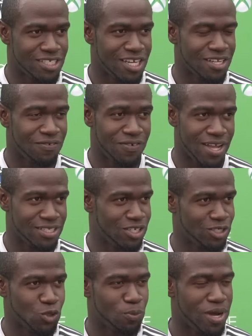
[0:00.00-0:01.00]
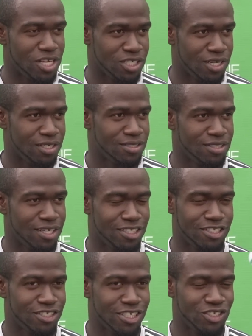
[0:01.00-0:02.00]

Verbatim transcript: Seattle fans. They're so passionate. It's,